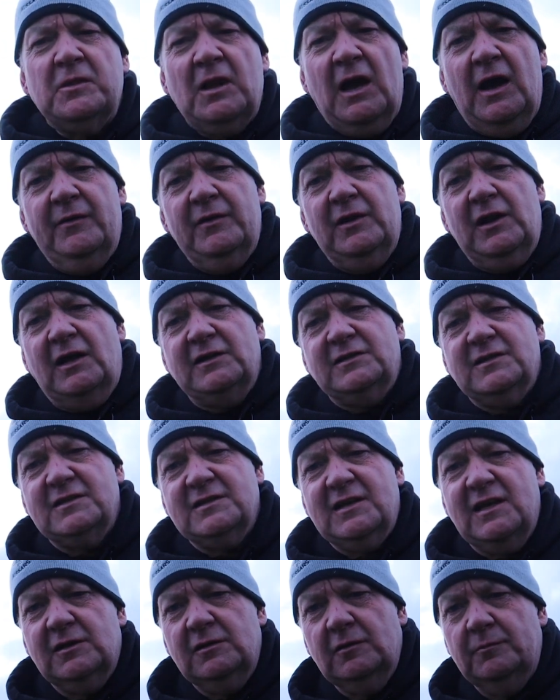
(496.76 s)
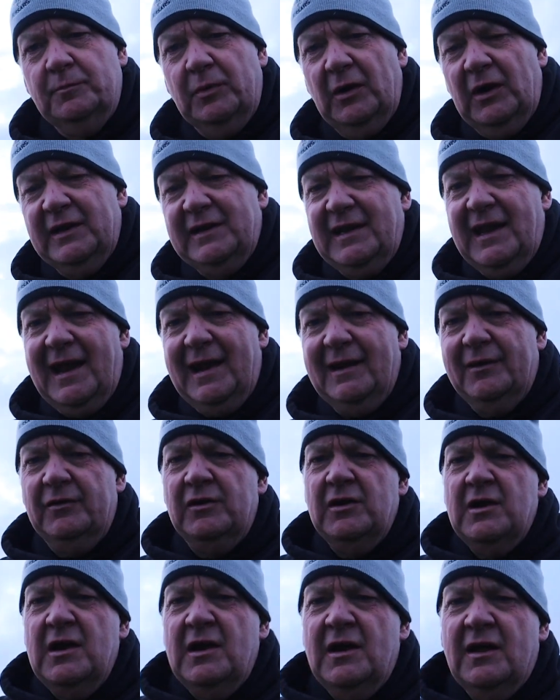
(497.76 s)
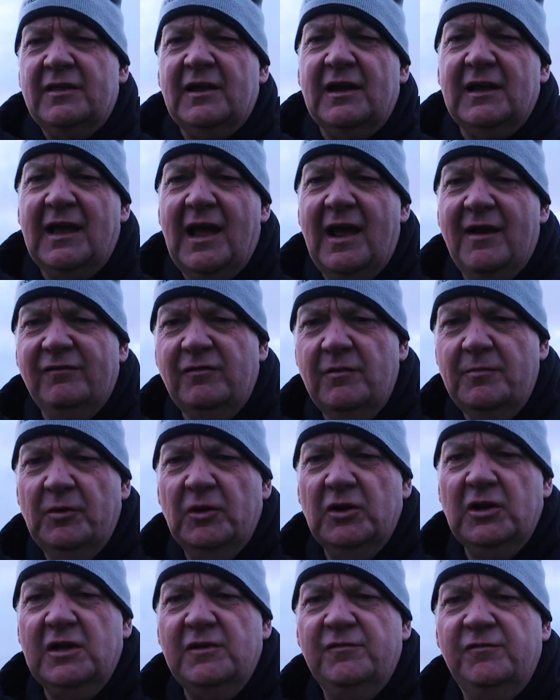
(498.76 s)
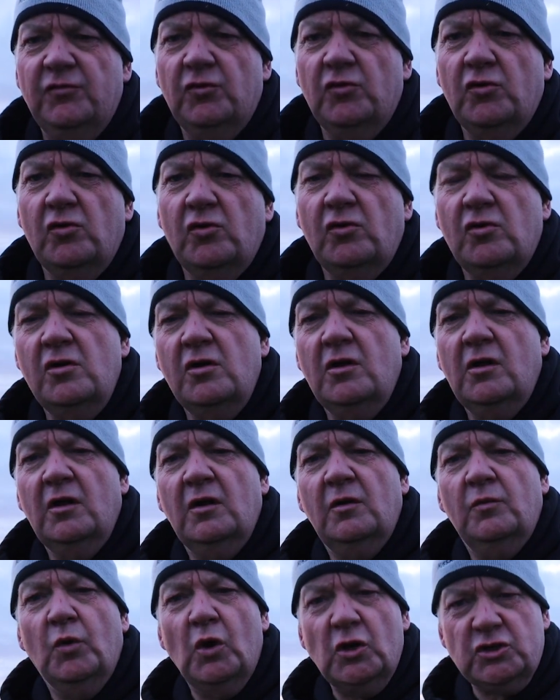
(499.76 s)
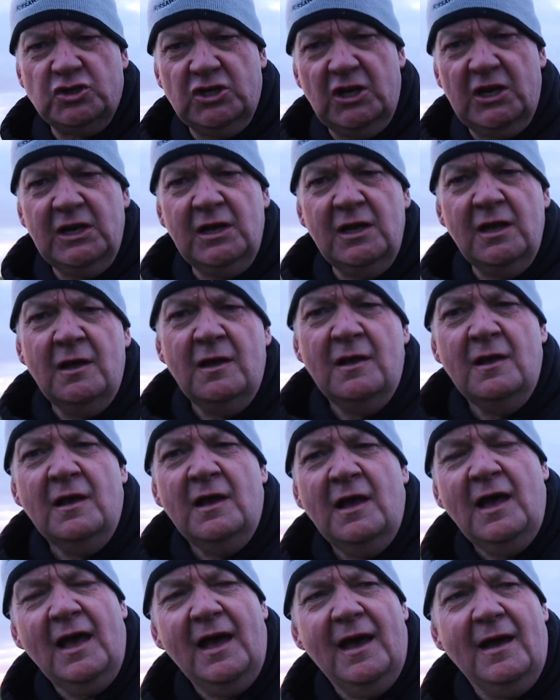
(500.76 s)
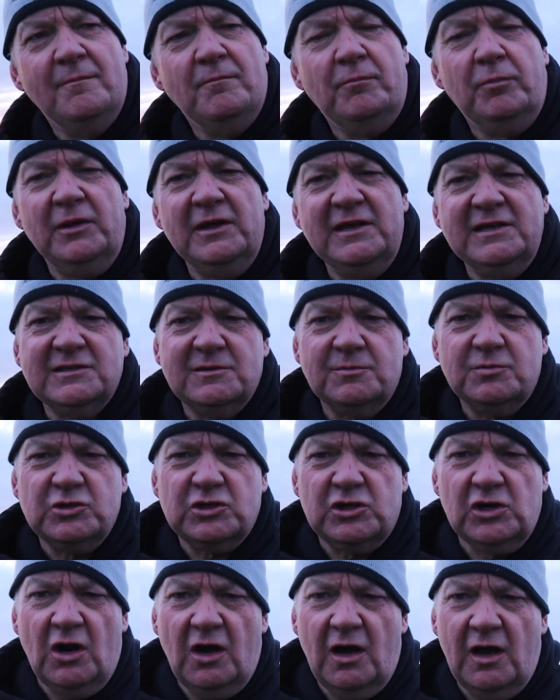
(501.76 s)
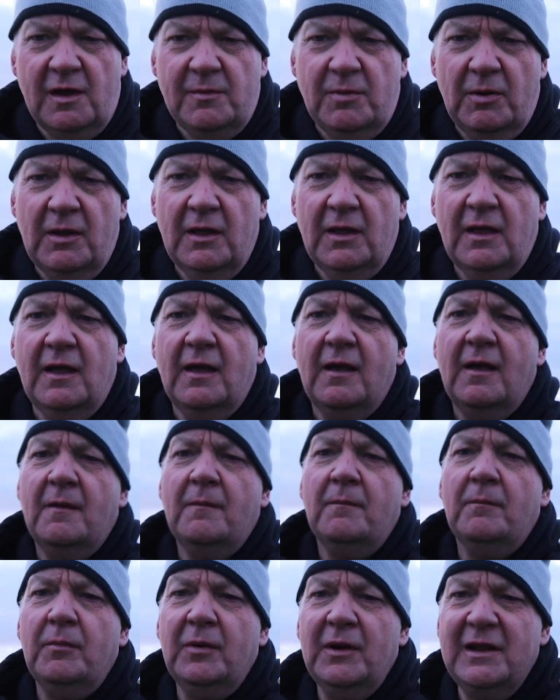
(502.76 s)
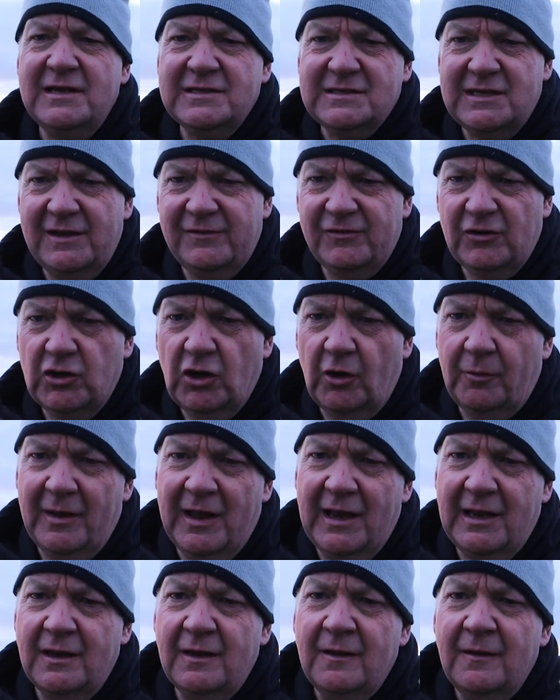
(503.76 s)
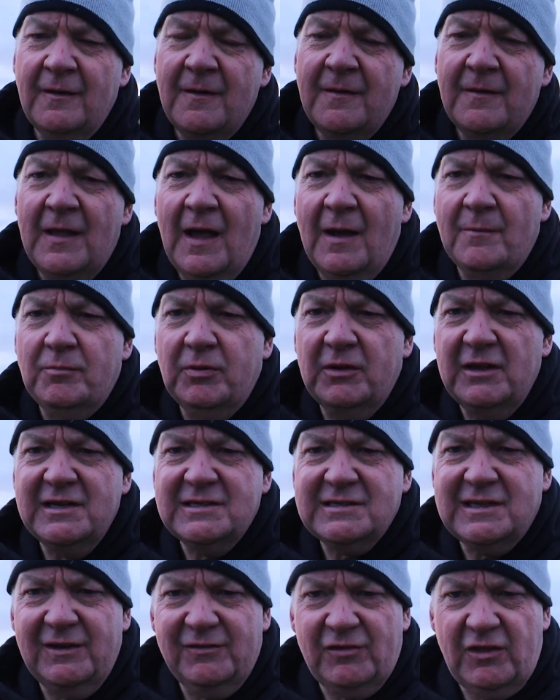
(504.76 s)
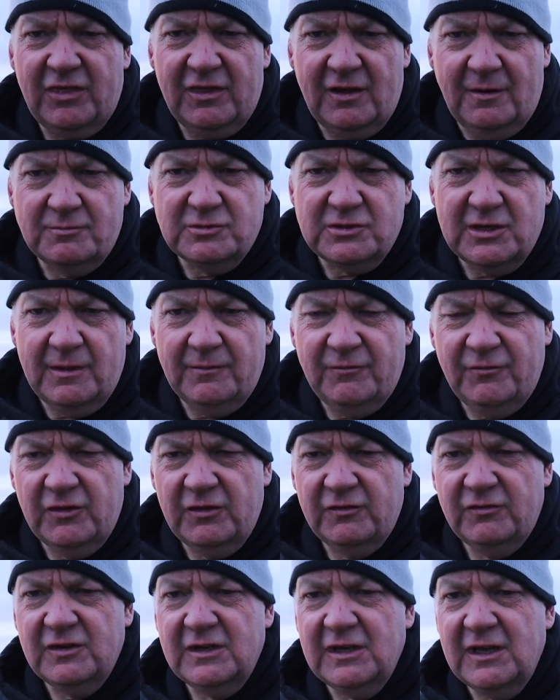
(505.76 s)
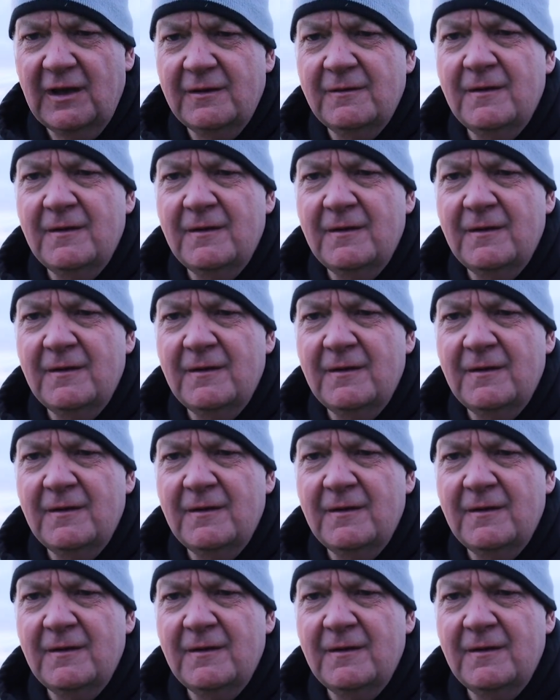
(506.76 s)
I would like to say goodbye now. Thank everybody for watching. Please subscribe, please leave a comment, and please give a thumbs up for the video.